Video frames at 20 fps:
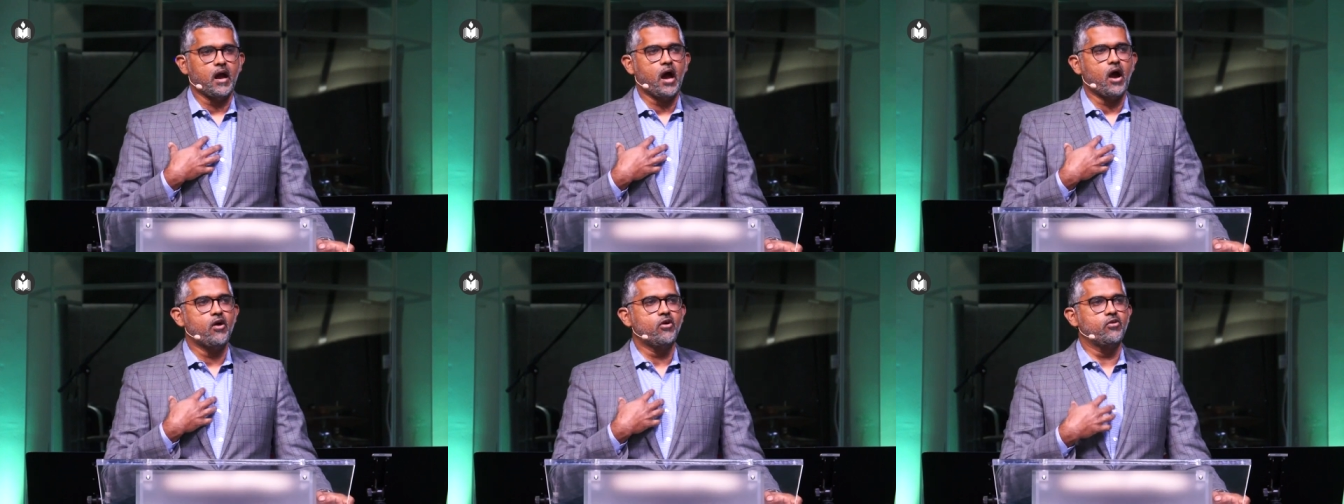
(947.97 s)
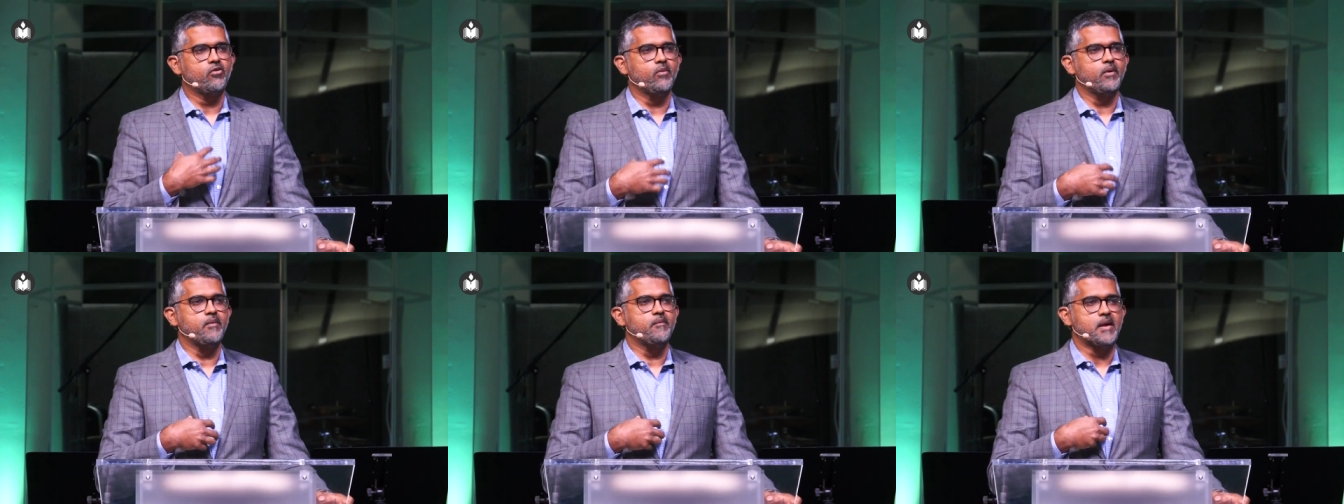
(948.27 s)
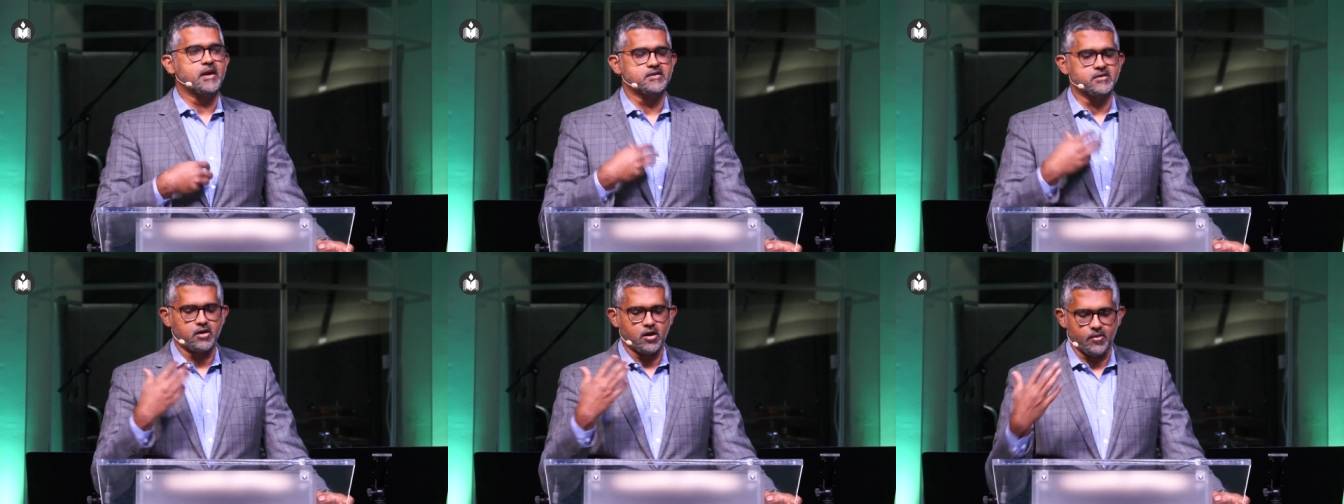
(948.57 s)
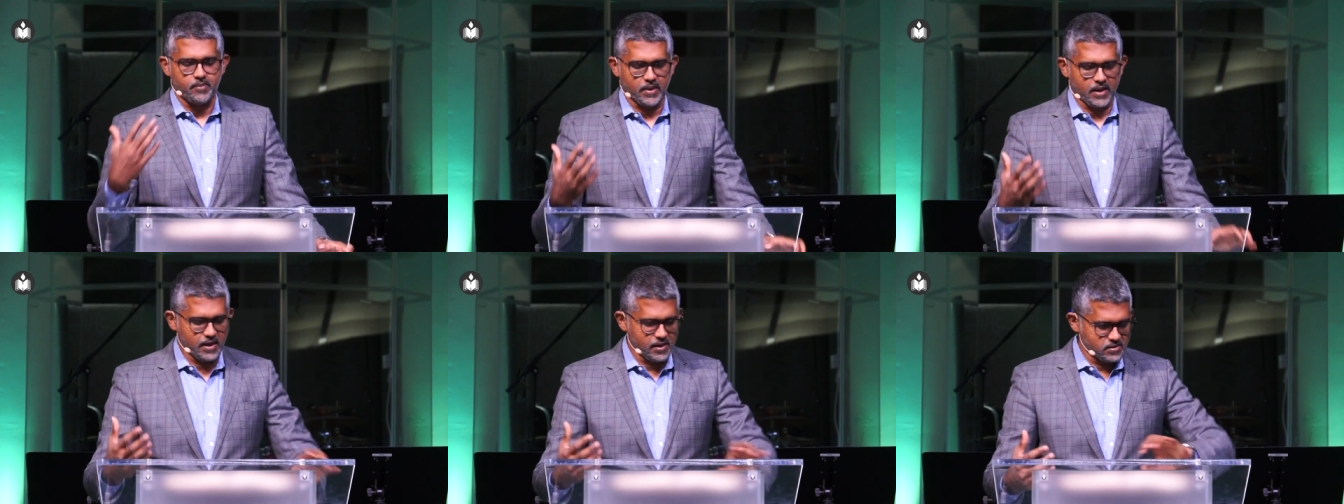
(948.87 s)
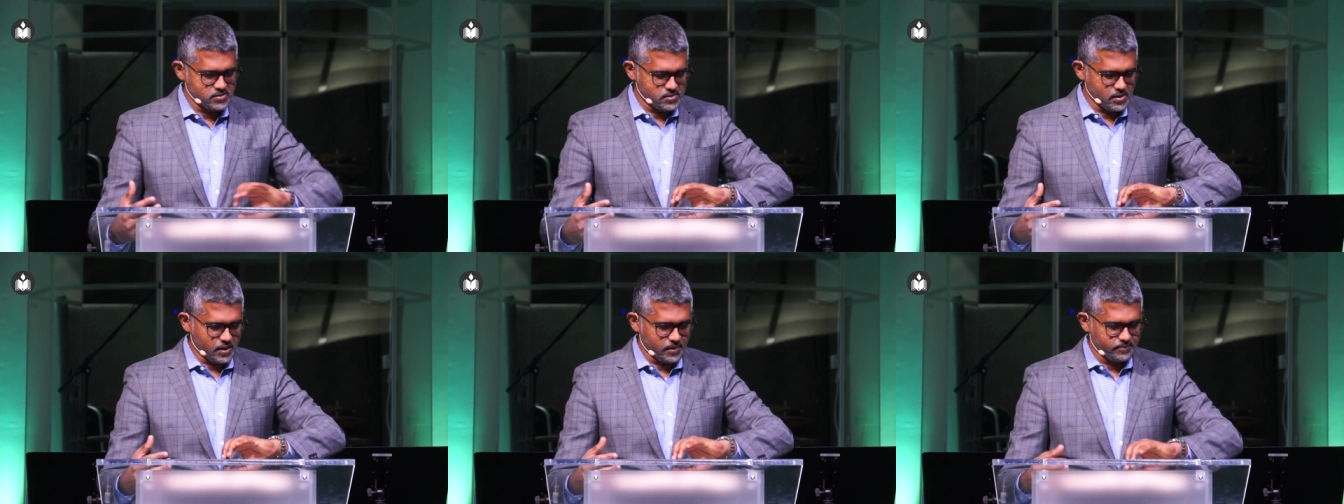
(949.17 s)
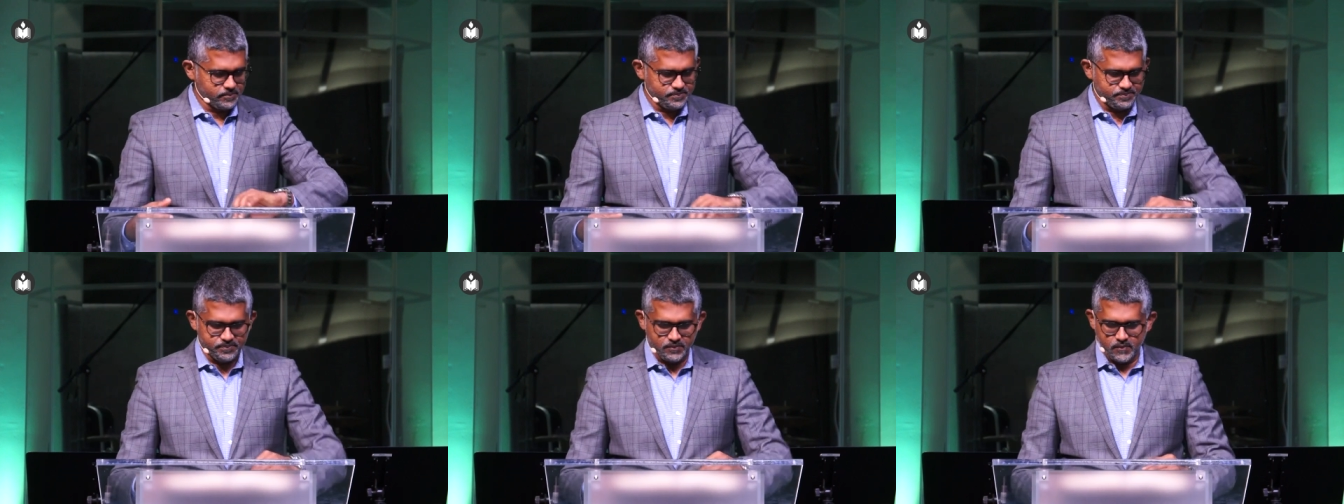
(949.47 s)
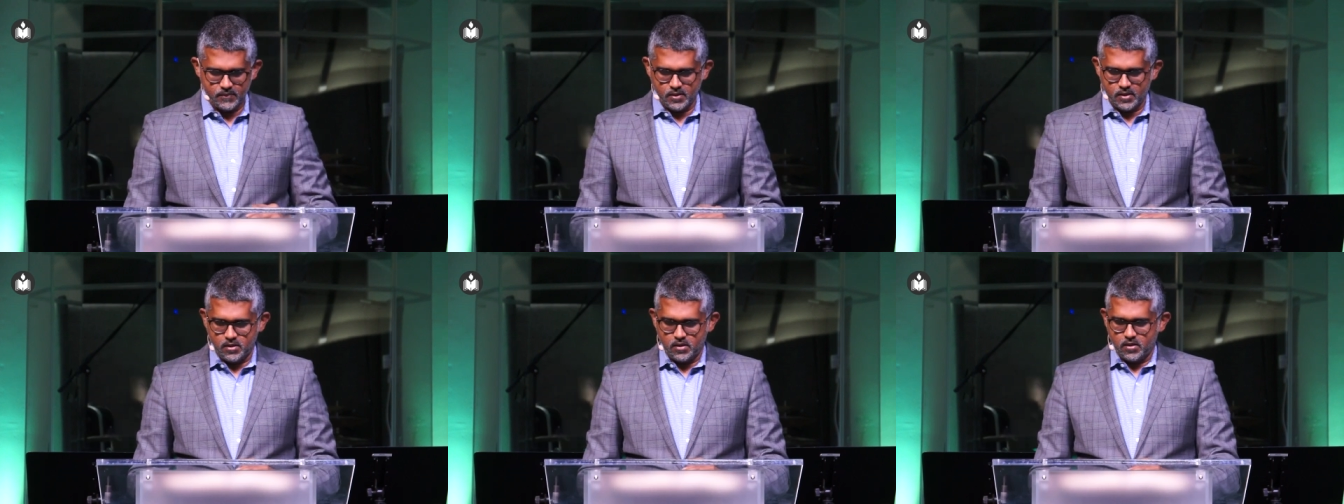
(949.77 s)
How do we measure up against that?
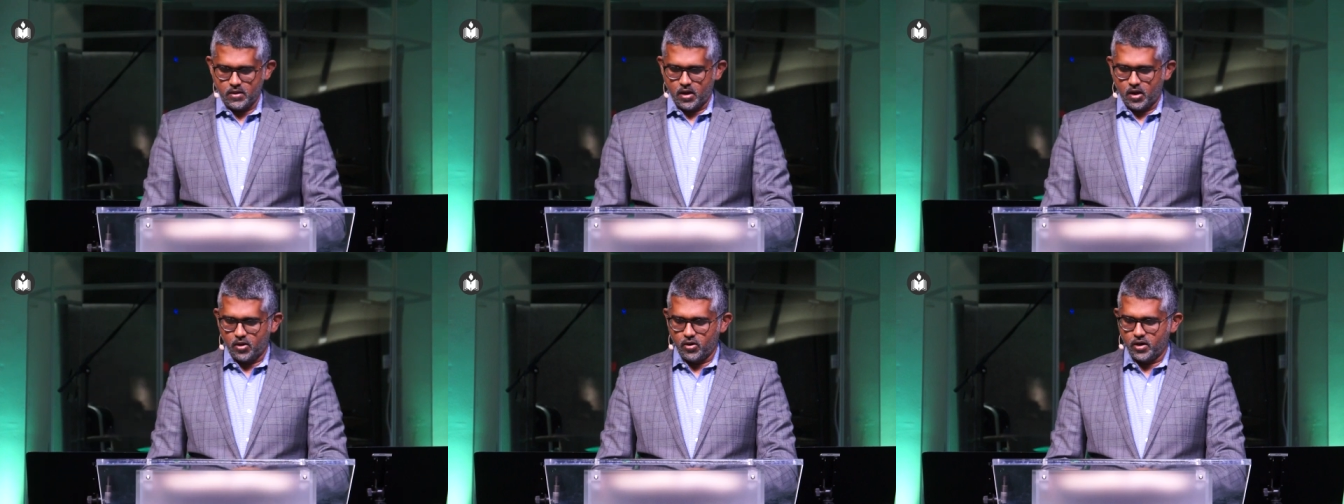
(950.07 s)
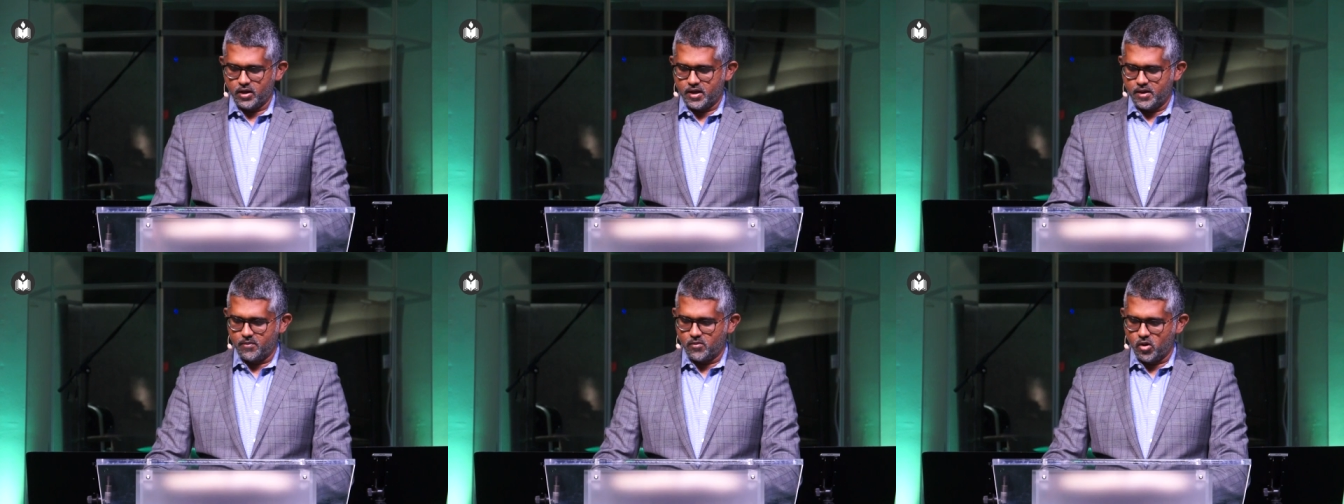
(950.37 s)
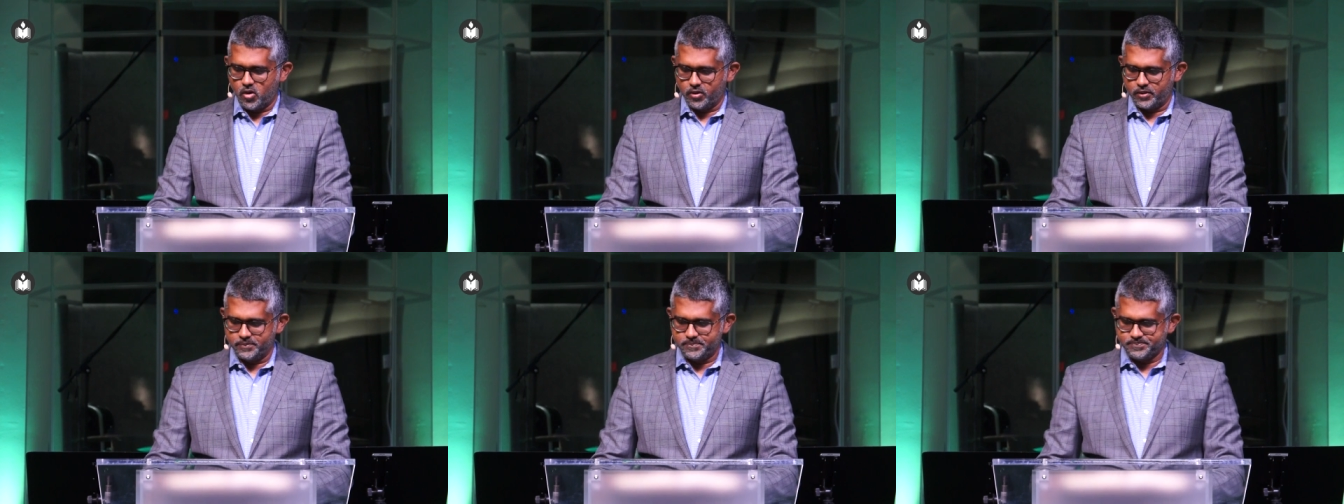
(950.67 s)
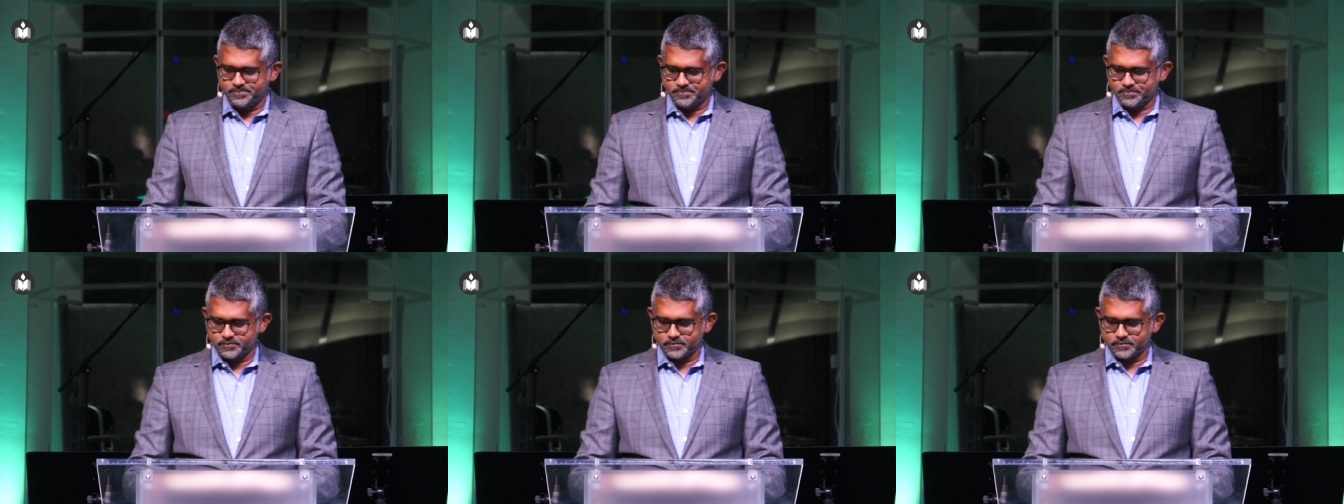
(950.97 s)
I'm going to keep going.